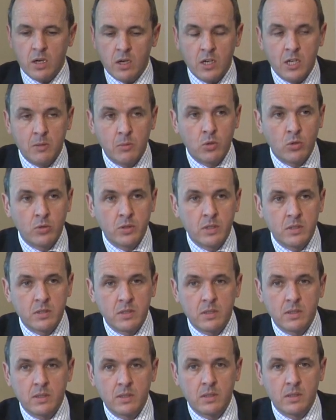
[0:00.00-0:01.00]
harm
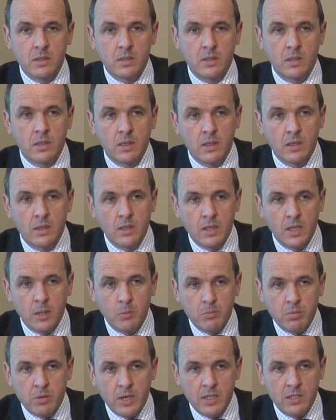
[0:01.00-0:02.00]
orders,
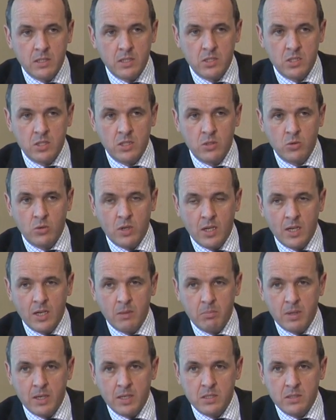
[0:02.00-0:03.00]
in practice
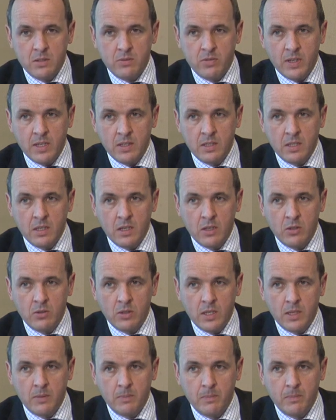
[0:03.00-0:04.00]
UK-based offending
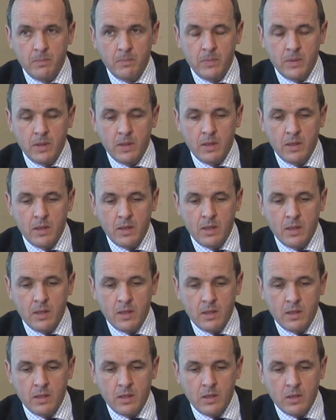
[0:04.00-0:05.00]
only,
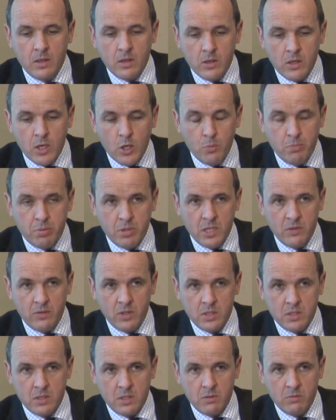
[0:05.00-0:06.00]
no
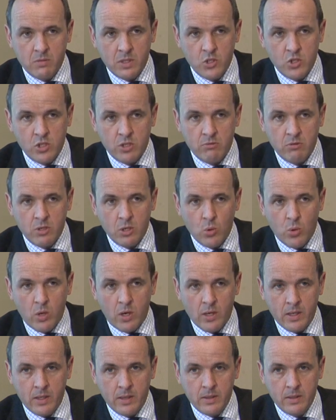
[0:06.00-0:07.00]
previous conviction
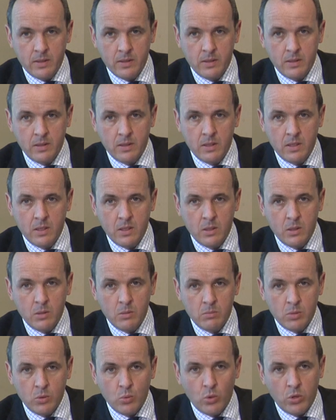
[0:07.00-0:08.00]
required,
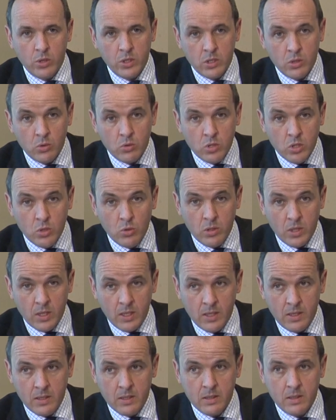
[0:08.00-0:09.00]
but what you do
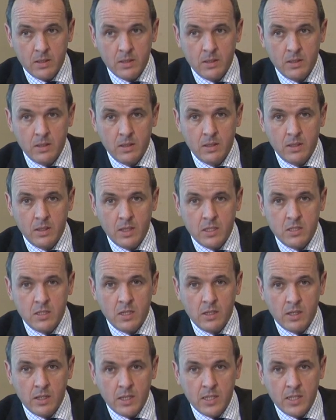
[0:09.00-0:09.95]
need is at